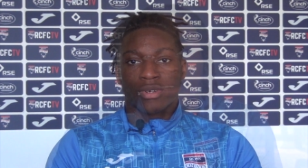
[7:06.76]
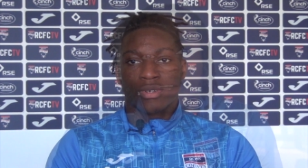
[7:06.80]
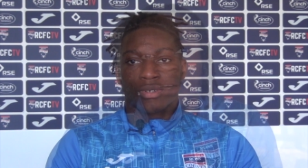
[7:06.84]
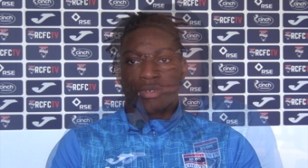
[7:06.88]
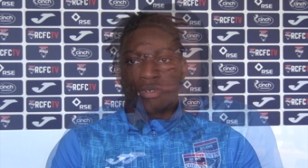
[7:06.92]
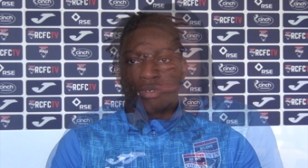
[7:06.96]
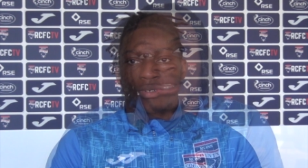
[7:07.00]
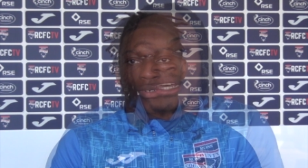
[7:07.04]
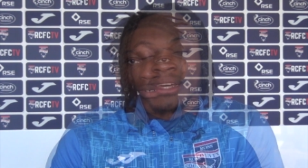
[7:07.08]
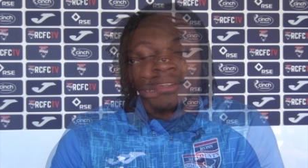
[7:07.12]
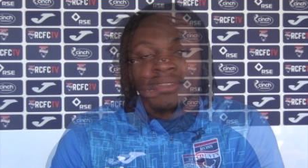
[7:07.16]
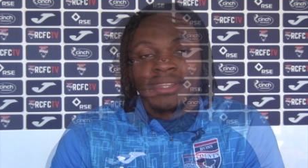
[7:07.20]

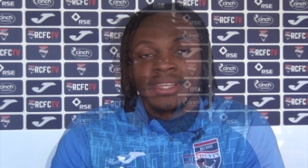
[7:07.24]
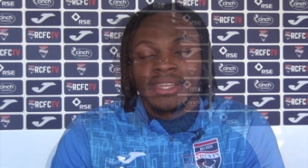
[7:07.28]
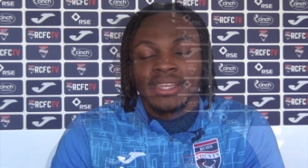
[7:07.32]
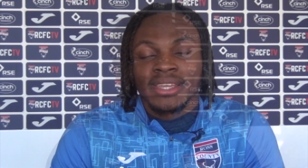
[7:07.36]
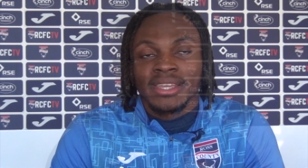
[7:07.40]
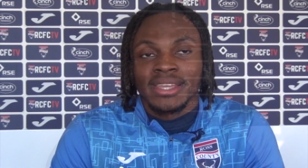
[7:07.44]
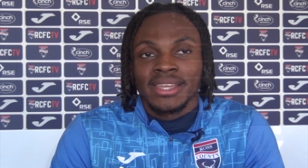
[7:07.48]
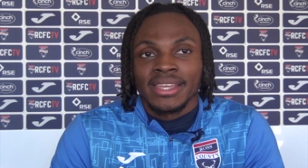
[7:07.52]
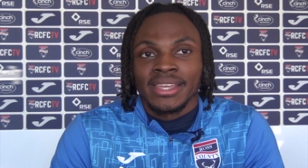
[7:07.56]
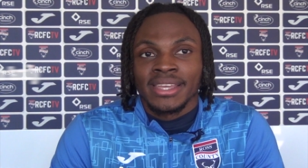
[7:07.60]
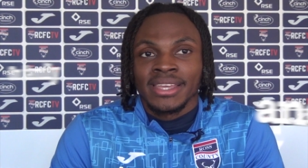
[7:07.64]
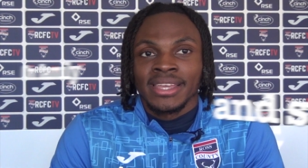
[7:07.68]
Come down
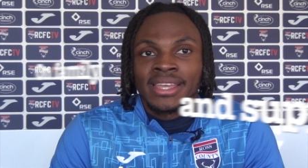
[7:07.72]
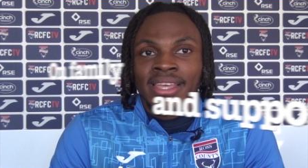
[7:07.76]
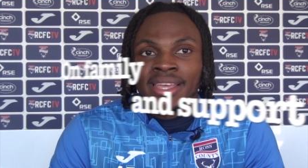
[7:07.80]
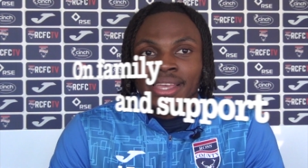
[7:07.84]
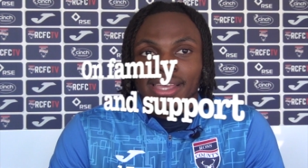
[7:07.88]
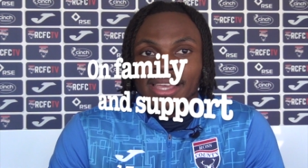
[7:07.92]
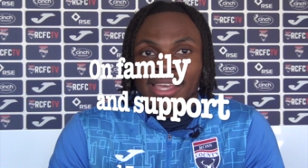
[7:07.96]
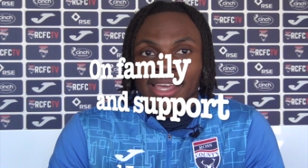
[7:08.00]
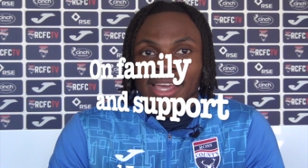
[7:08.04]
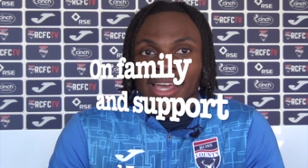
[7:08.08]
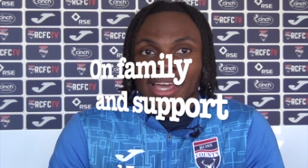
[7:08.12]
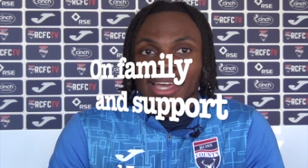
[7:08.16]
here,
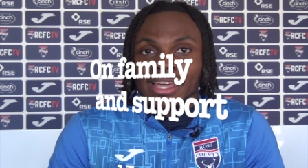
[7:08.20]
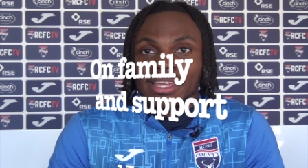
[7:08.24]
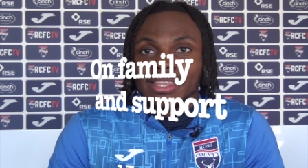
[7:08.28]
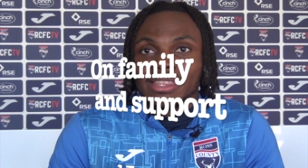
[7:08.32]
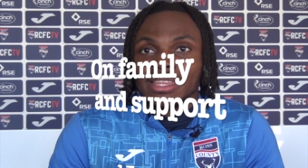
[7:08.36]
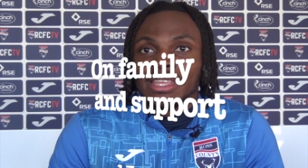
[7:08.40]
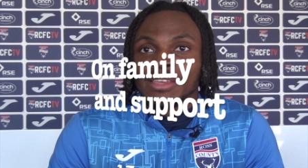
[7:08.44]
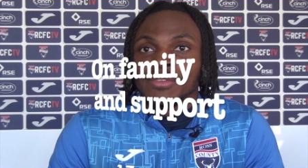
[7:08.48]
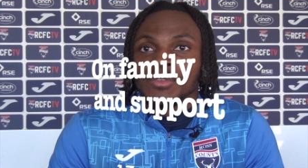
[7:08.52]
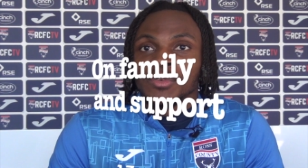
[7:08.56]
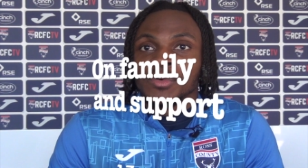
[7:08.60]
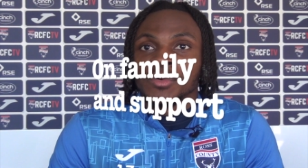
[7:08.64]

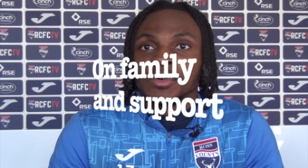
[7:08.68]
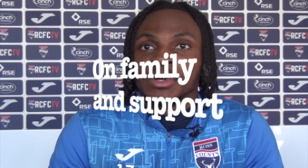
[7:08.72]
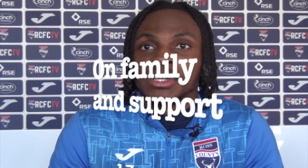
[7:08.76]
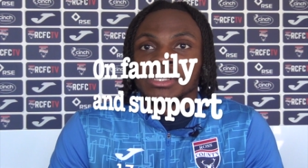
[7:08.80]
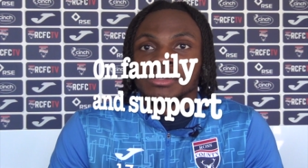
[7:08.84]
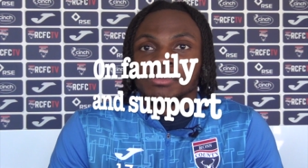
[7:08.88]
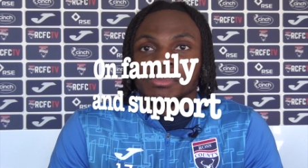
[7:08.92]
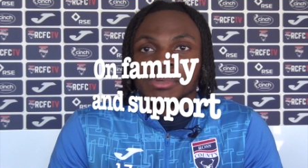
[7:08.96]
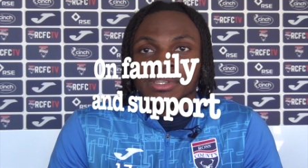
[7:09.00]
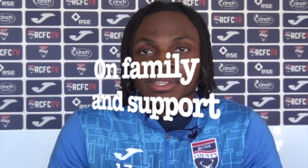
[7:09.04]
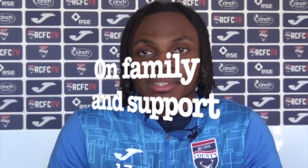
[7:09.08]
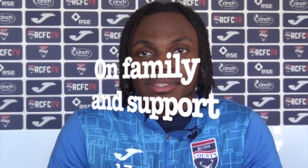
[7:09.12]
and they've
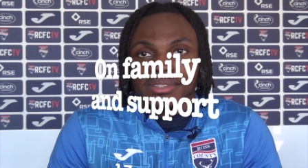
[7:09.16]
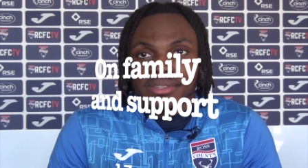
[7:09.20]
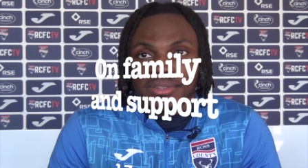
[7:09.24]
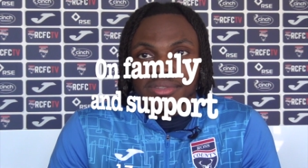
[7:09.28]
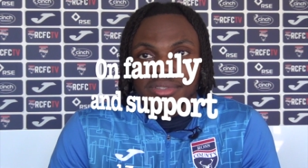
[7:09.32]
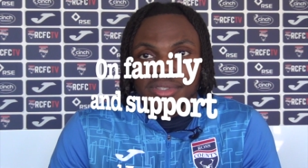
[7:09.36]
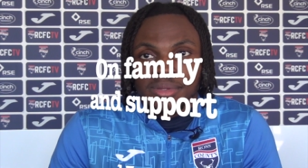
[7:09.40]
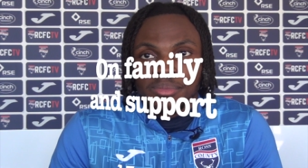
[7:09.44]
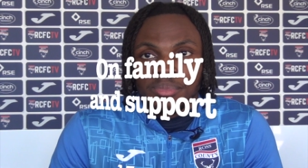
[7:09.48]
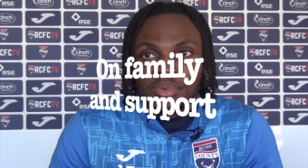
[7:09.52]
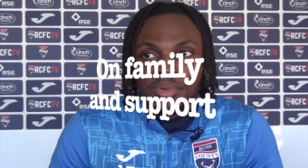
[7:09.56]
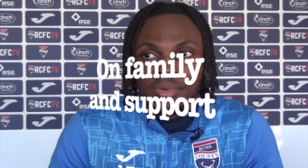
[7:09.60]
always been
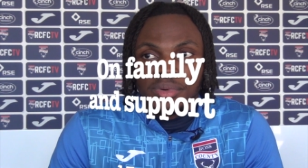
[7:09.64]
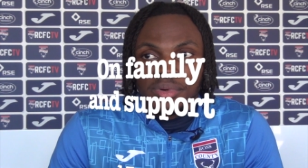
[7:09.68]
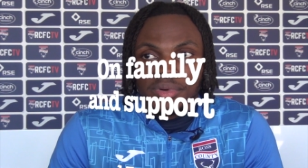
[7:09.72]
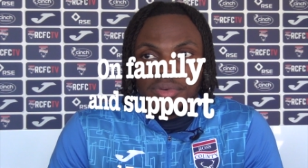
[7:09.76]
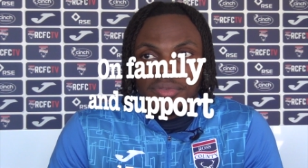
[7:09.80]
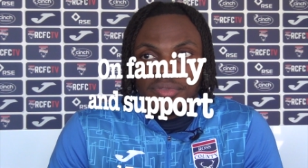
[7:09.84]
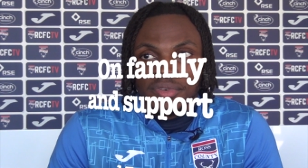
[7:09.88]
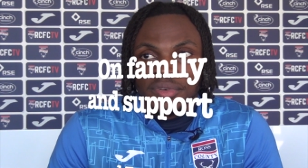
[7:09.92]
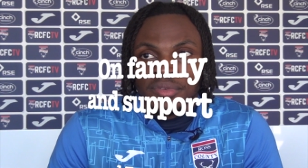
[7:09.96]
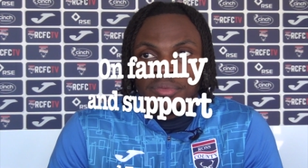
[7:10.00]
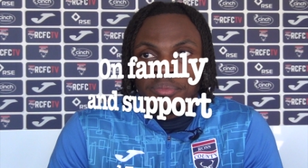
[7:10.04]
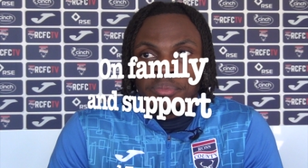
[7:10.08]
so
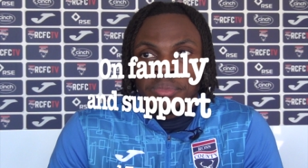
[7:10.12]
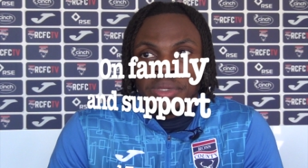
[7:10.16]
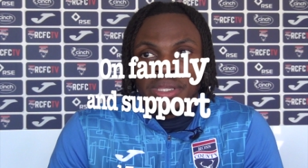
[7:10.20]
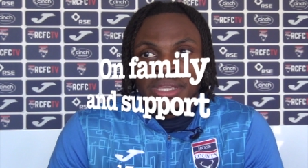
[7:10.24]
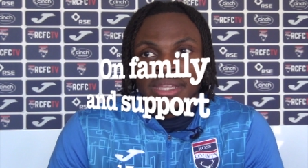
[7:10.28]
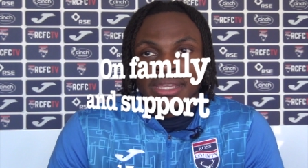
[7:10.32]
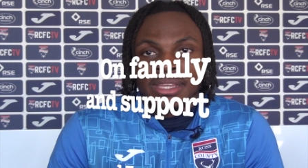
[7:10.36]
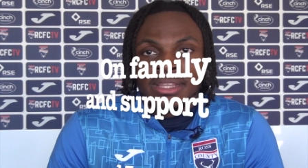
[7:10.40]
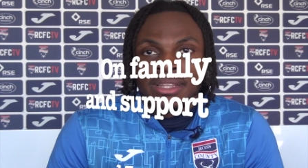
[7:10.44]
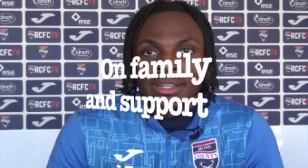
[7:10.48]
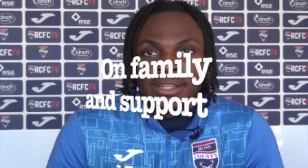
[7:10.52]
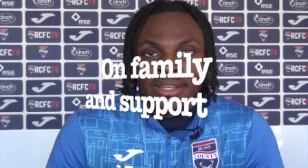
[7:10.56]
supportive of
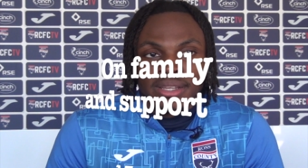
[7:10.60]
me.